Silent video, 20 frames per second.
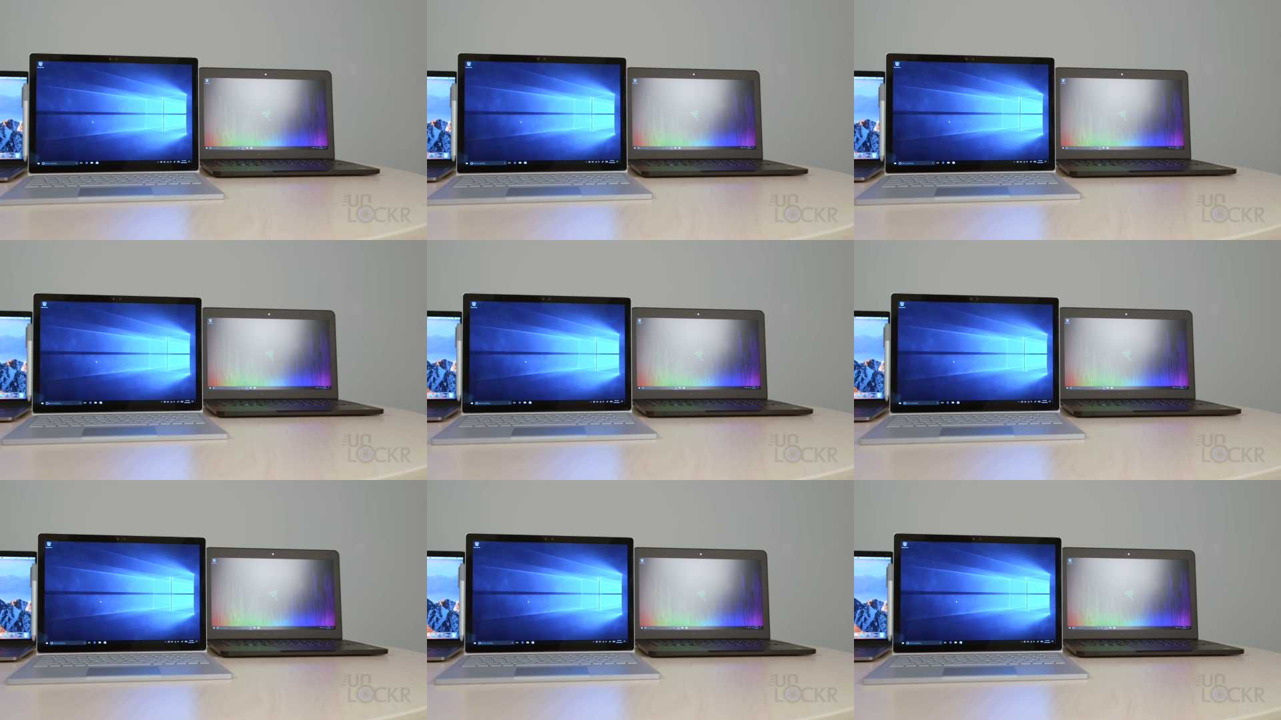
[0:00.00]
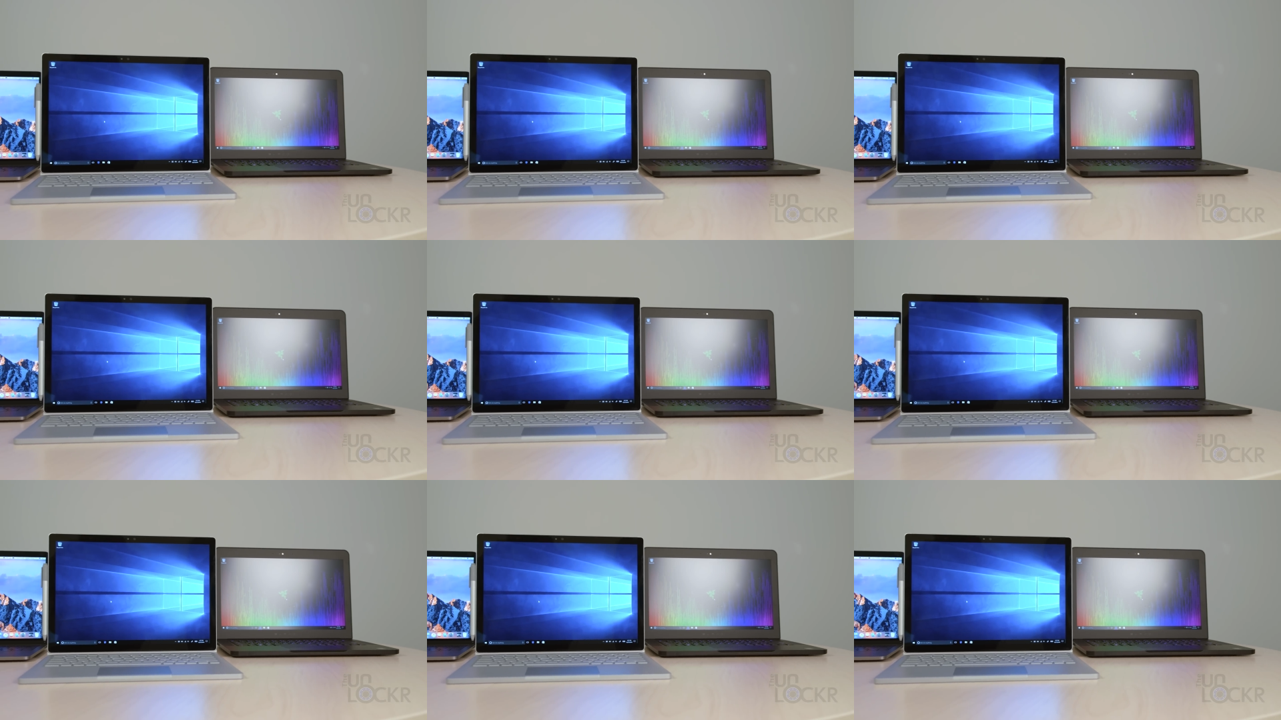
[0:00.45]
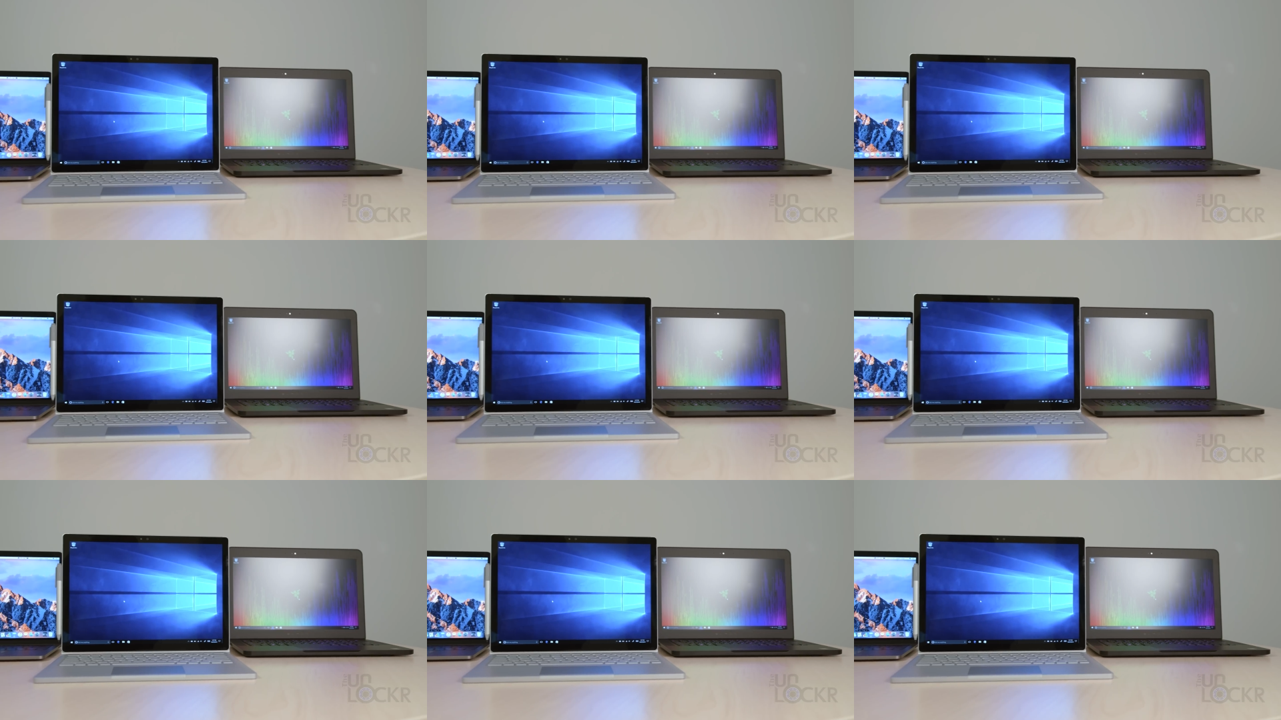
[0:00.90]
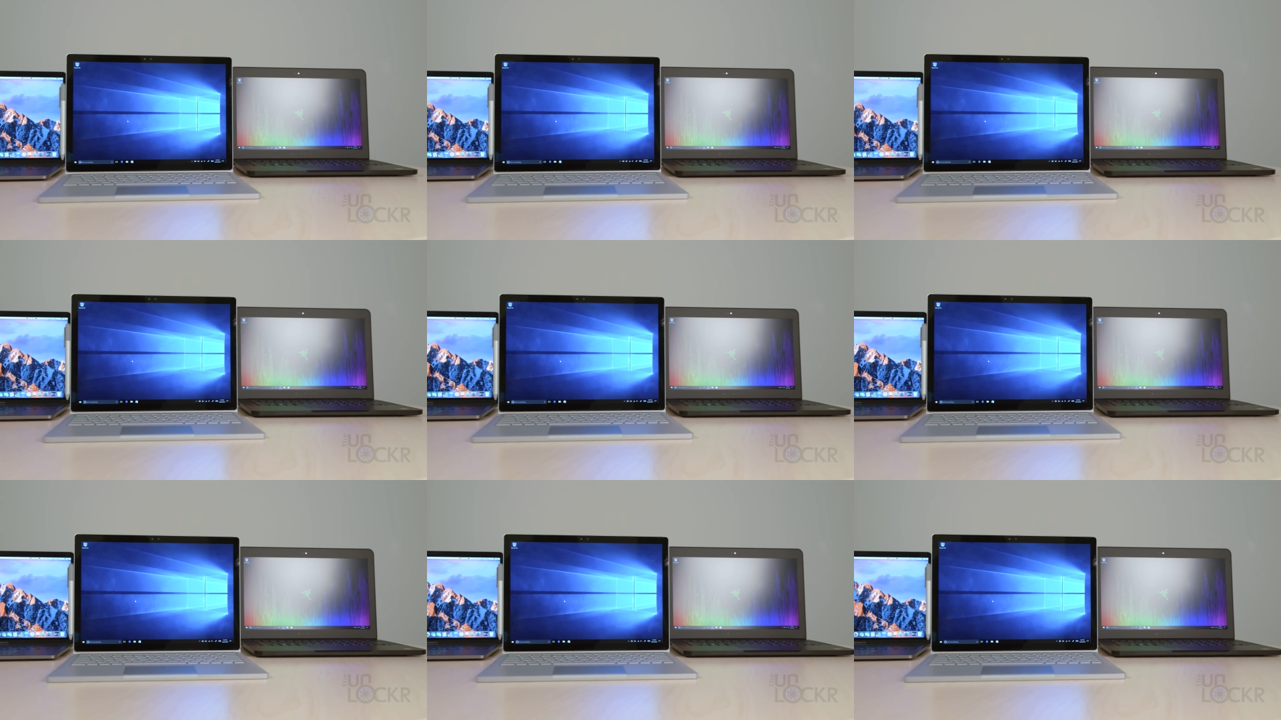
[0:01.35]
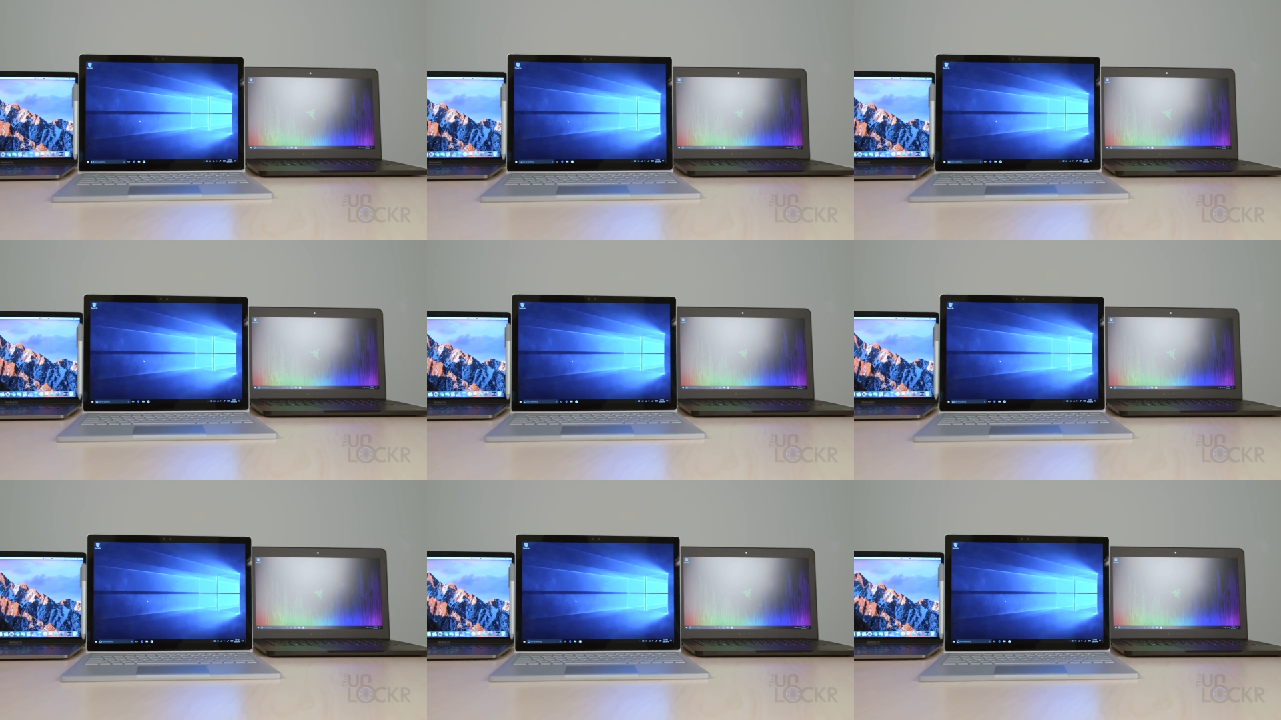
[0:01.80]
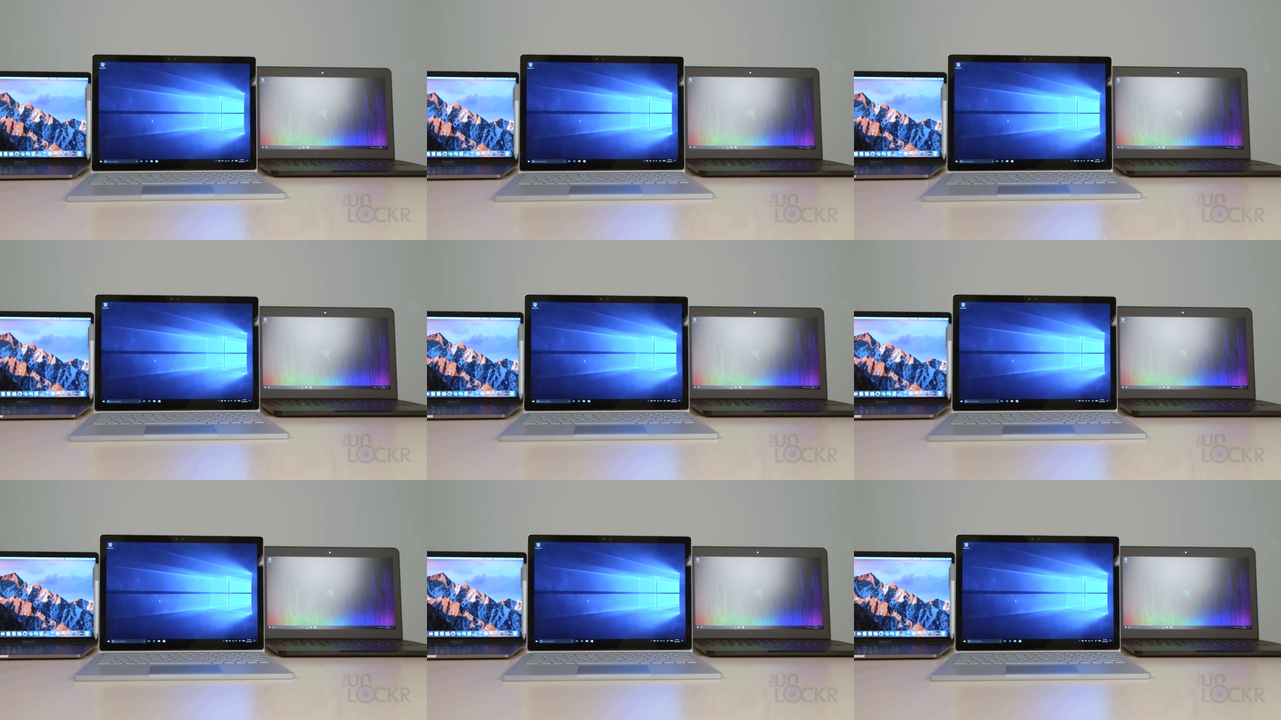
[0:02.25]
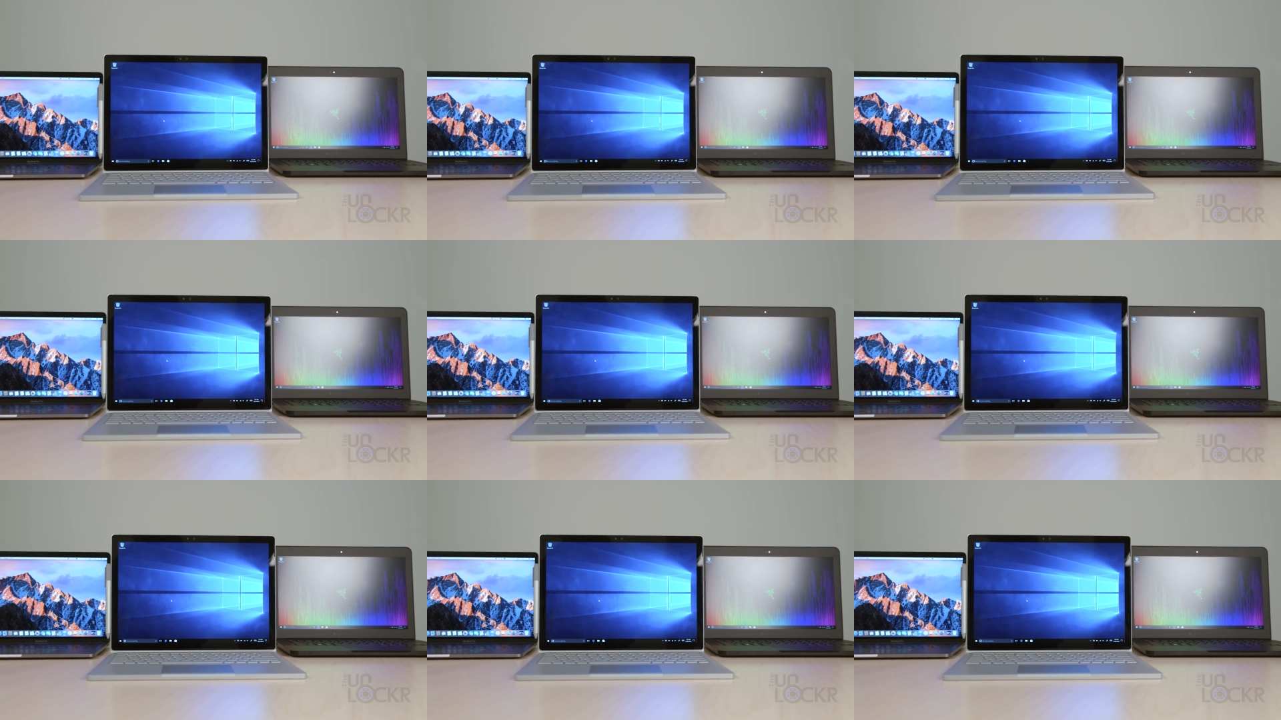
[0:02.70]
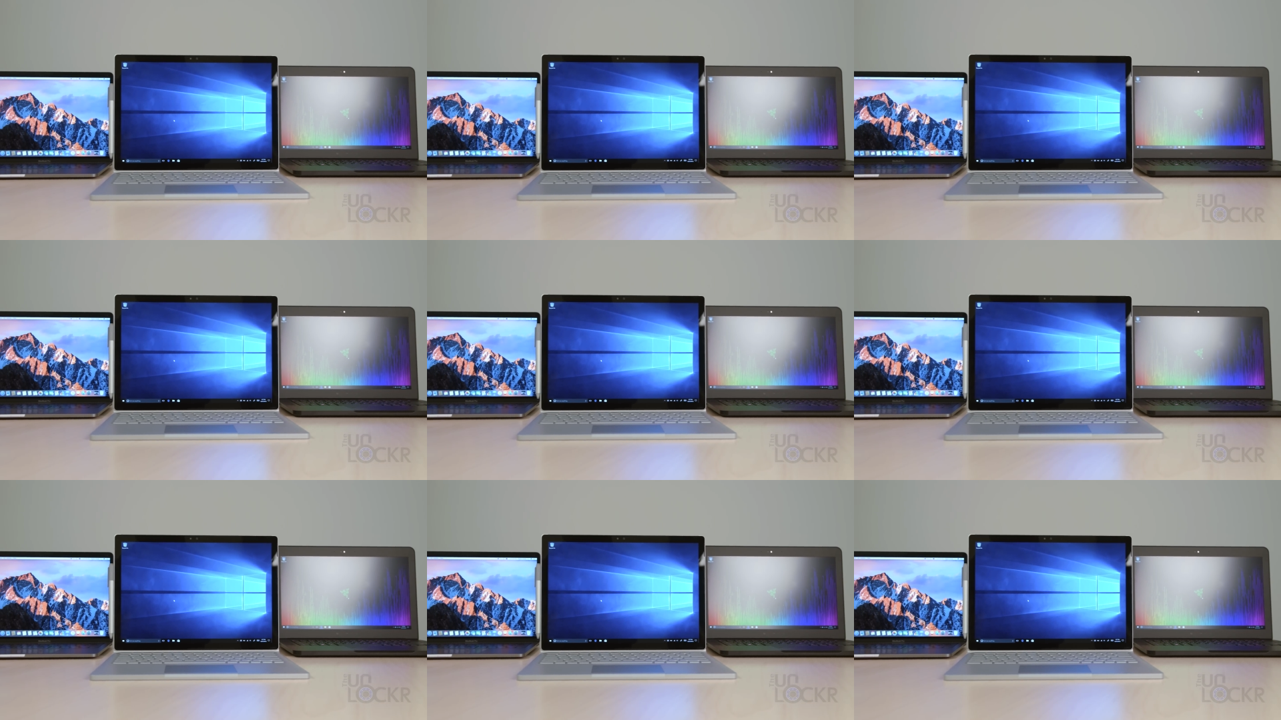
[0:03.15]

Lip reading: (no speaker visible)